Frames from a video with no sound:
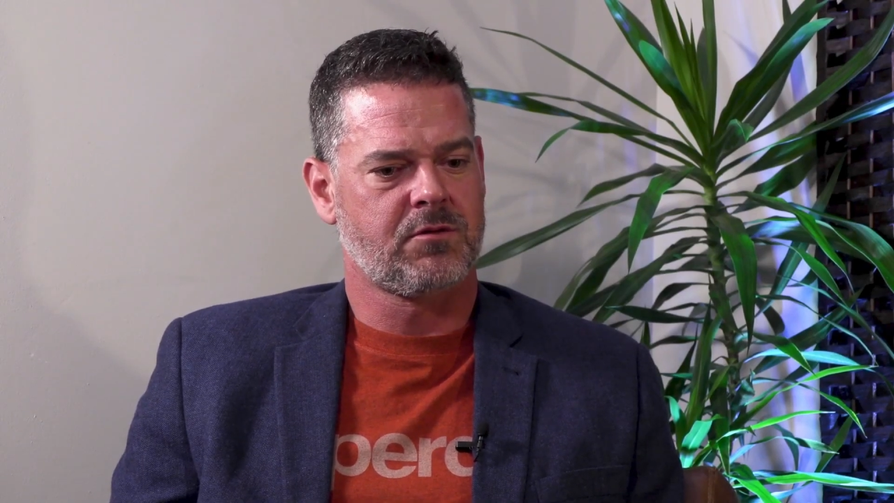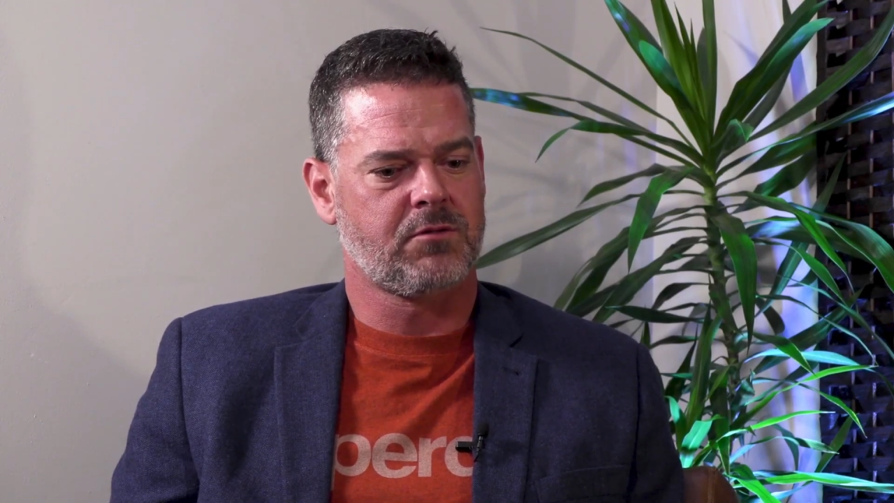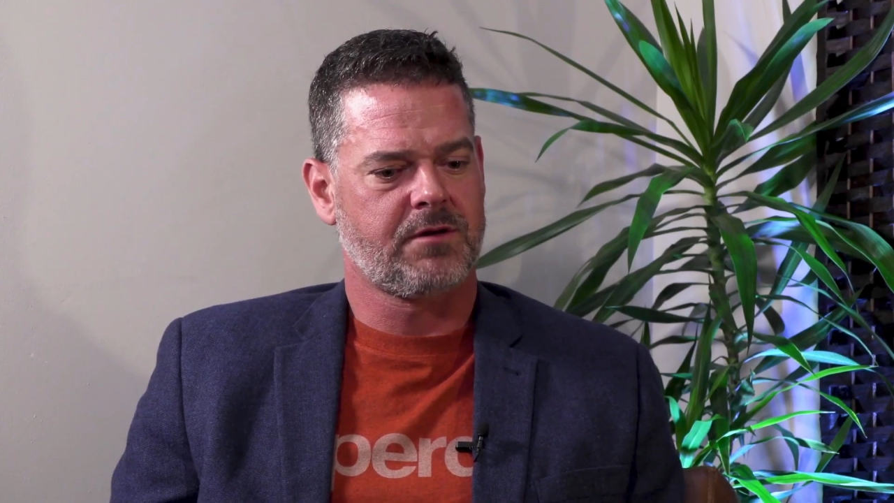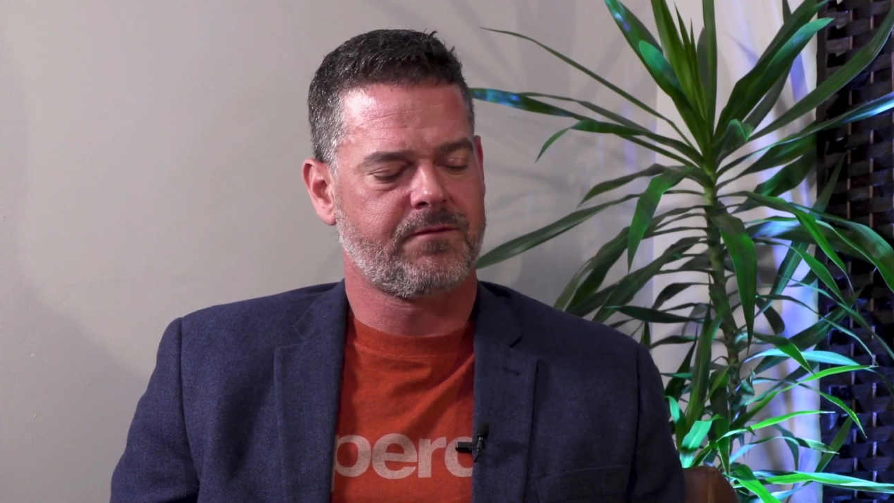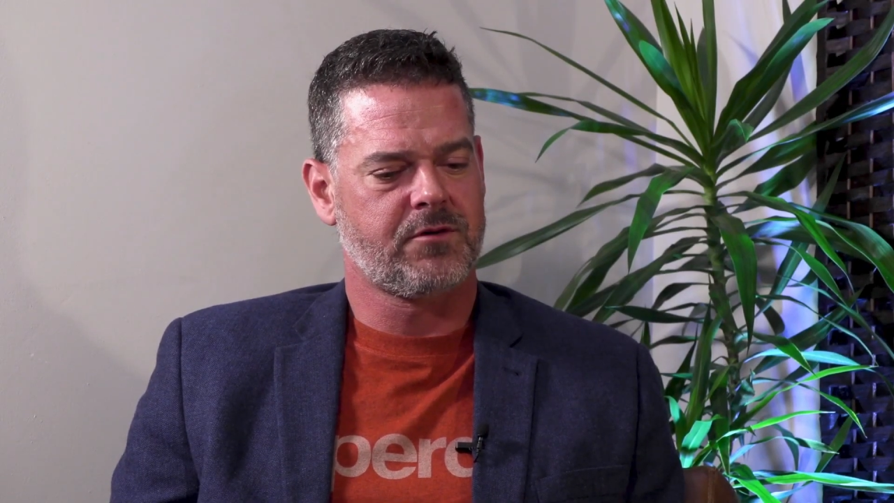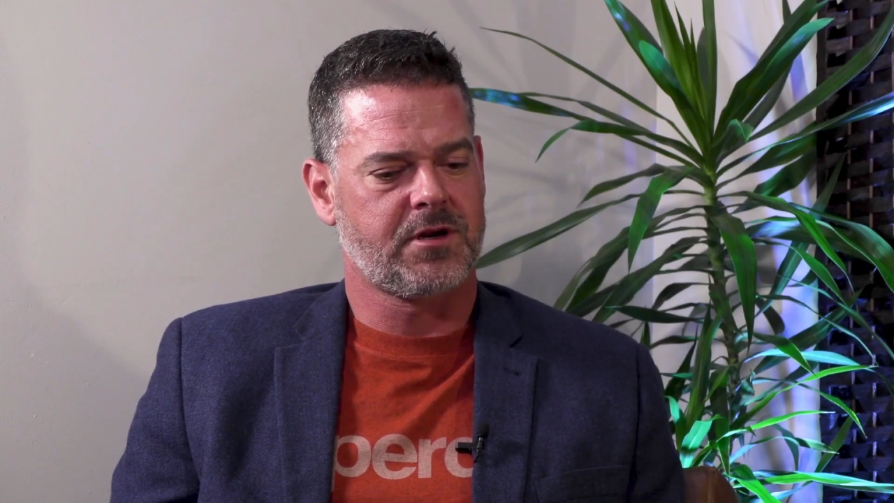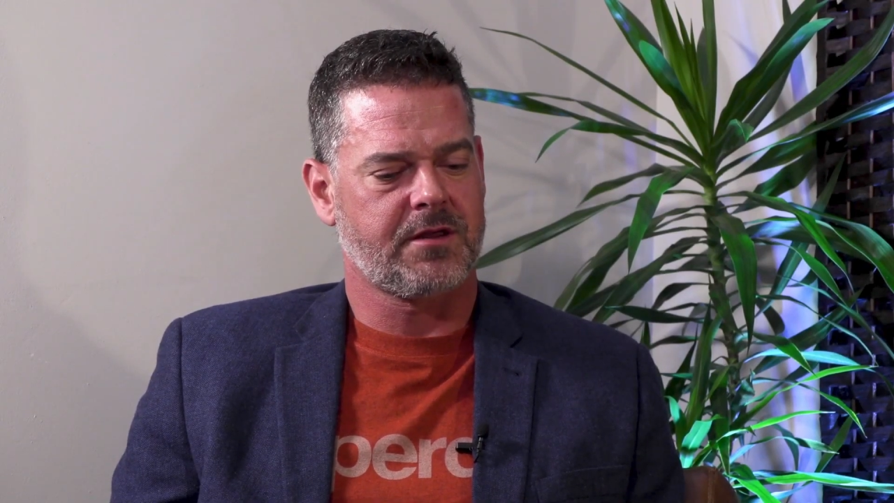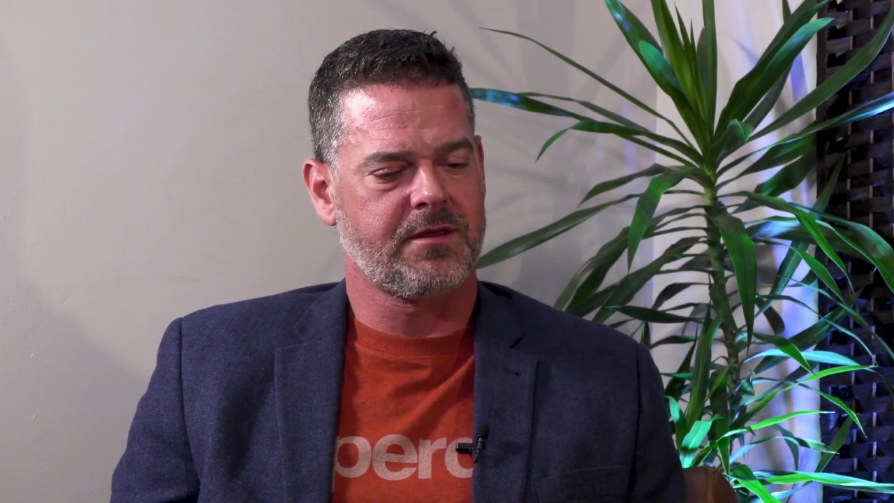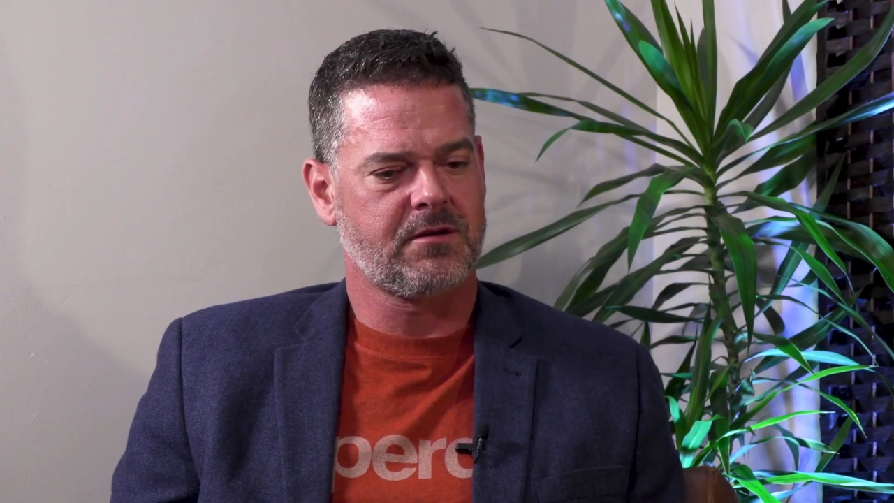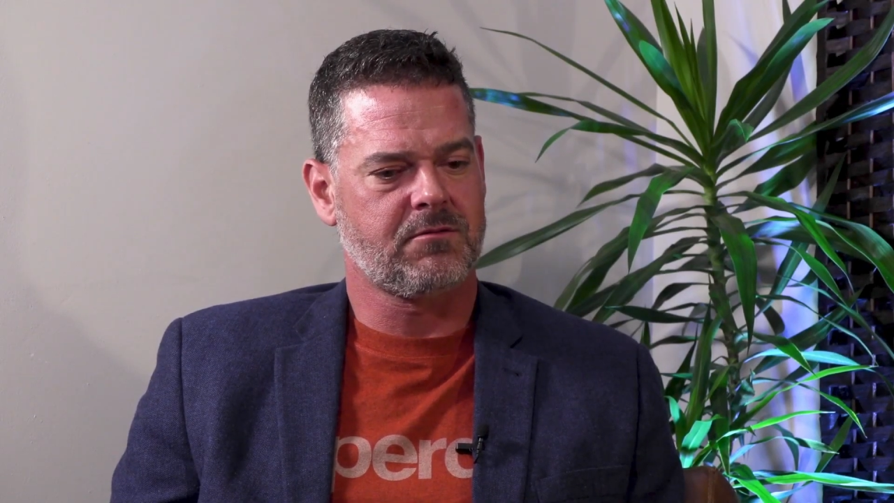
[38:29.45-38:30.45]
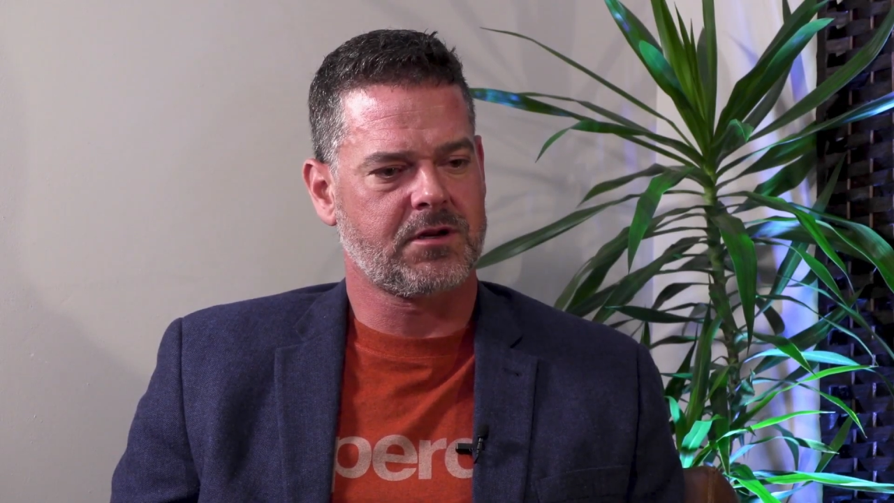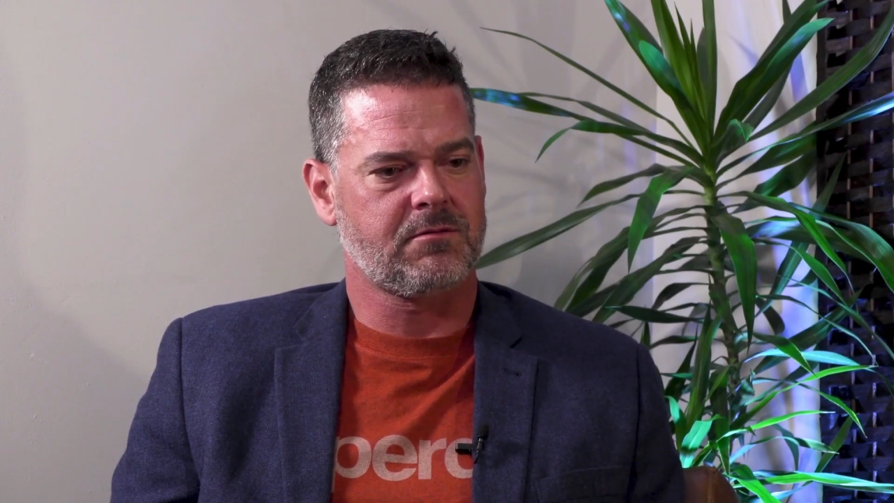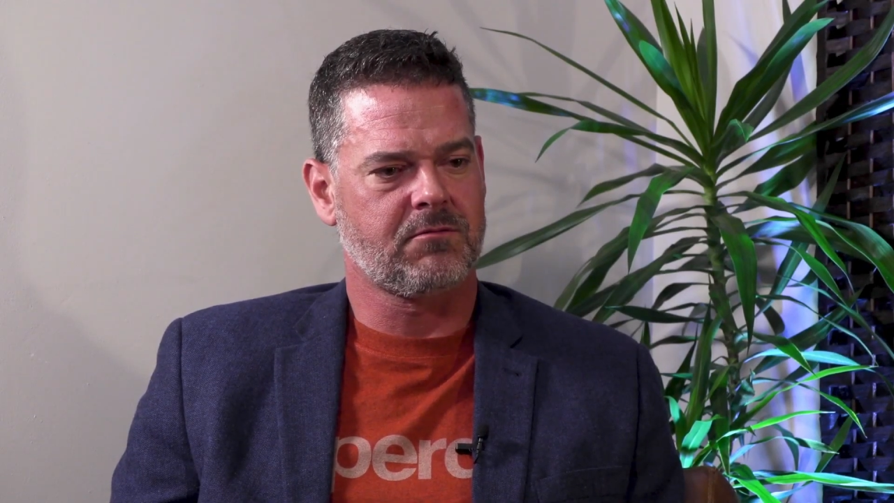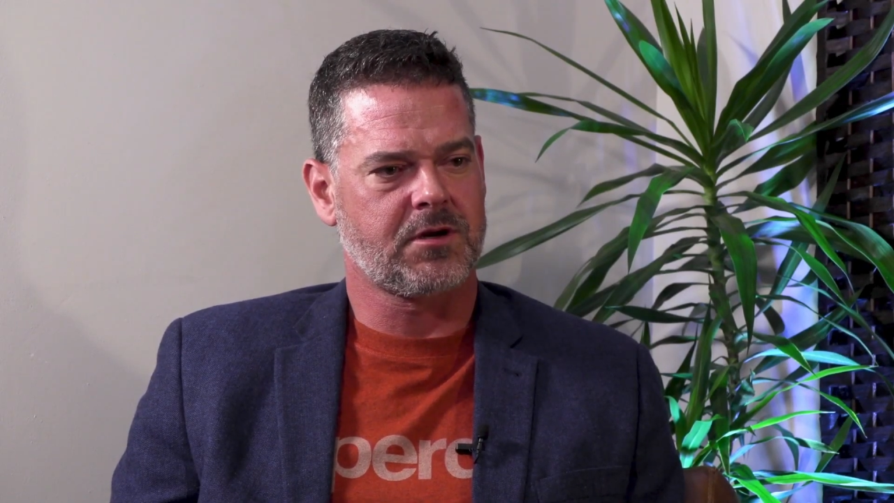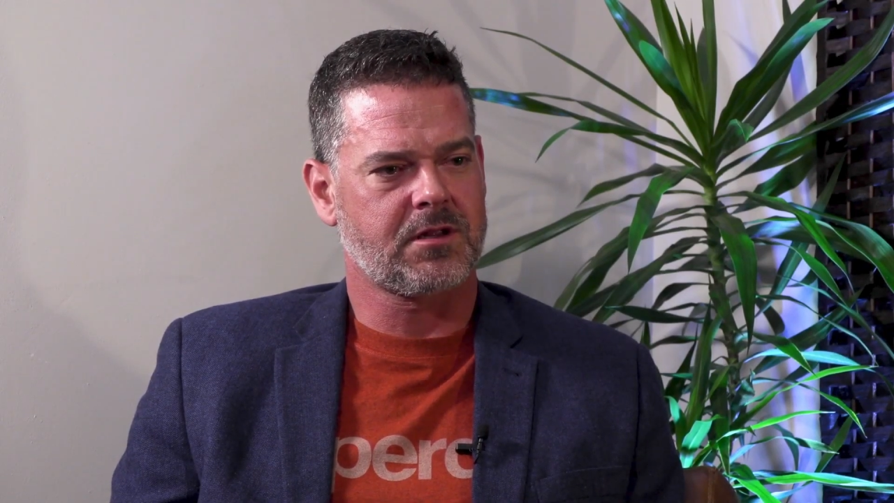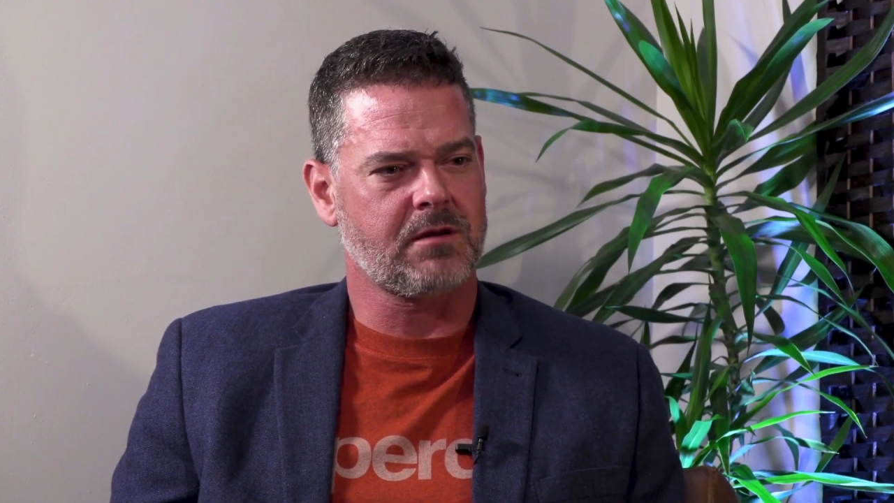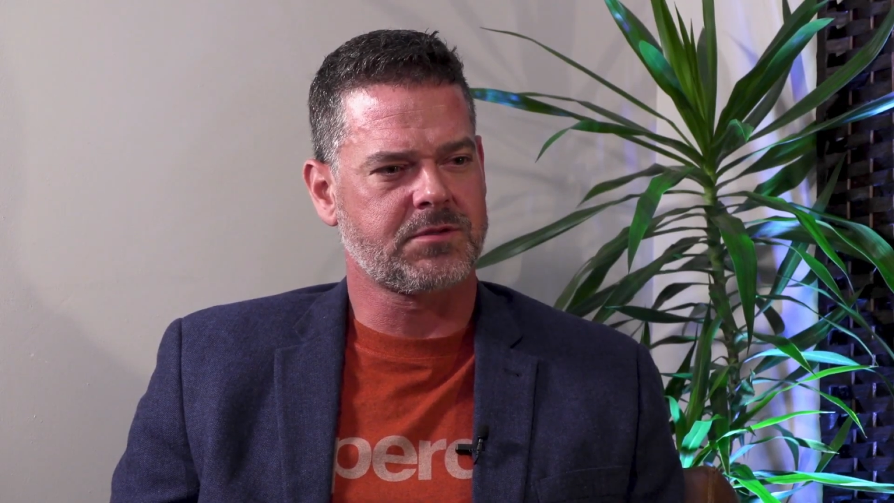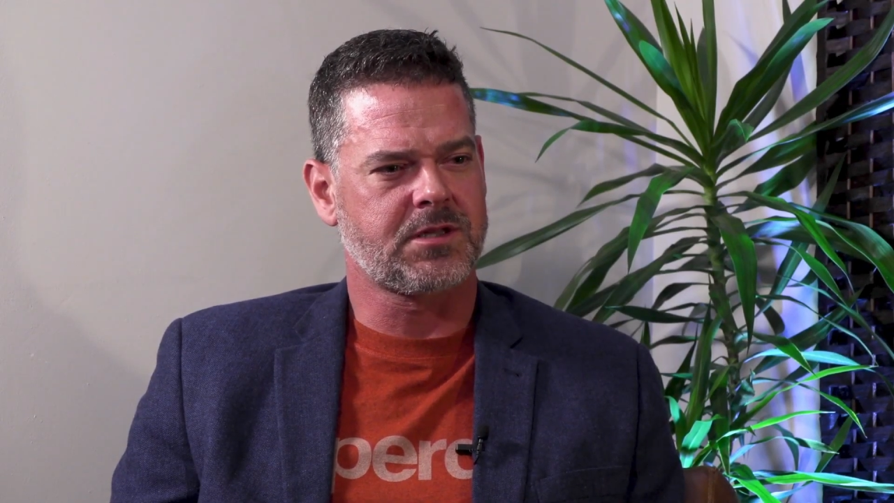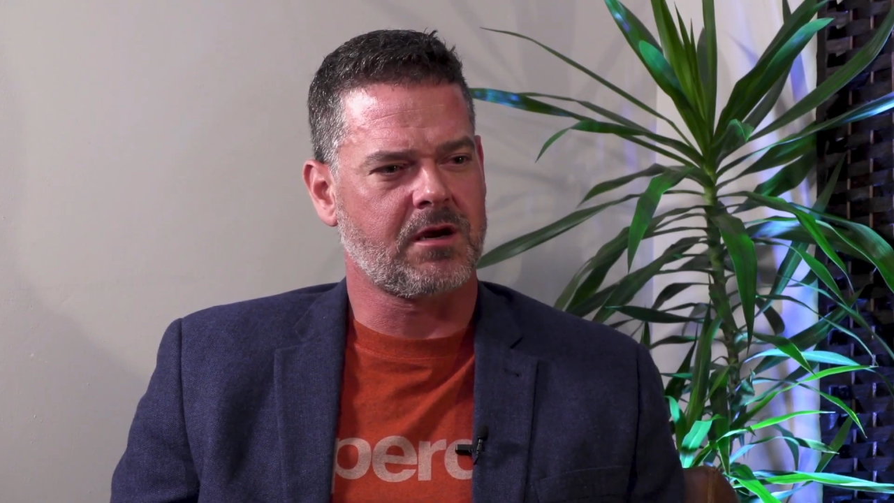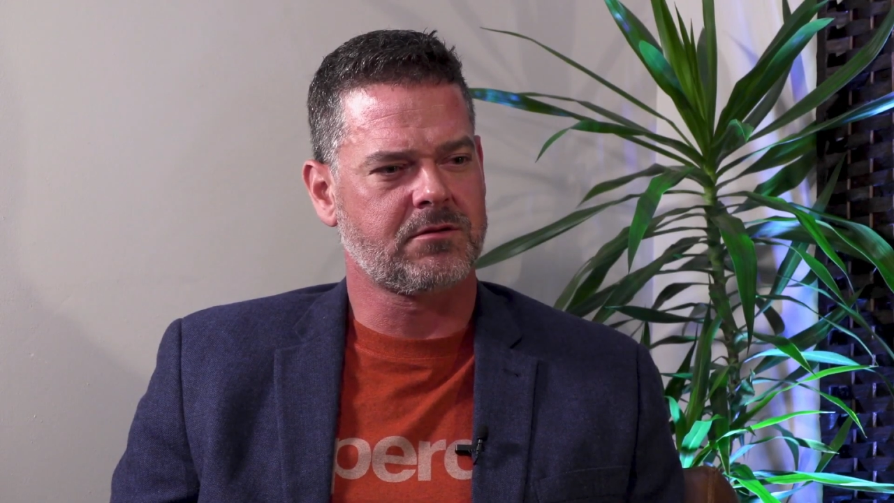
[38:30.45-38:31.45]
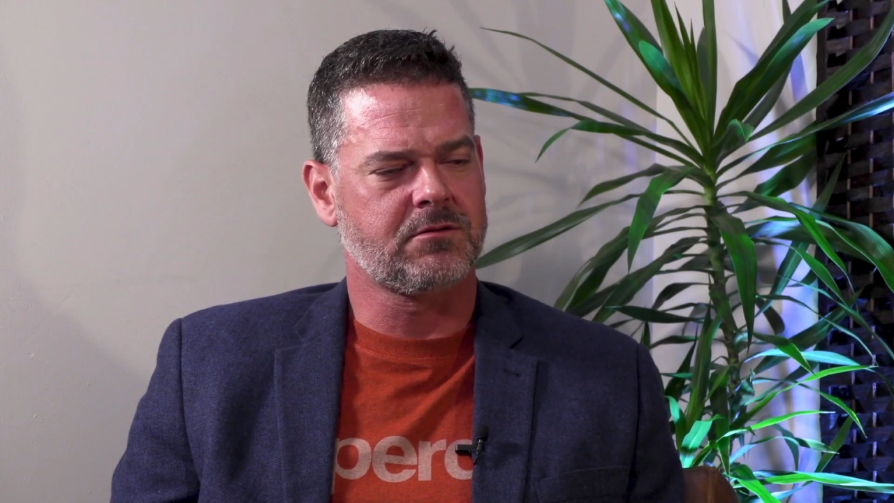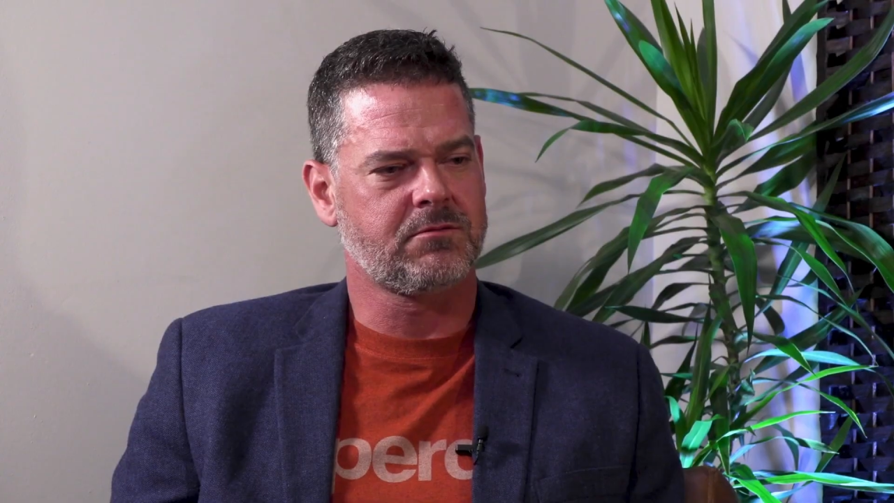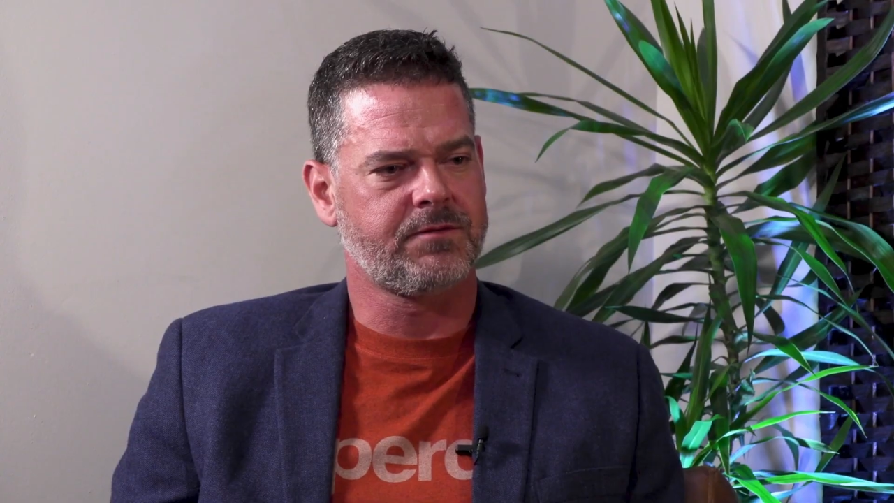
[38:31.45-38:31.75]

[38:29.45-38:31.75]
way forward. I think what it comes down to,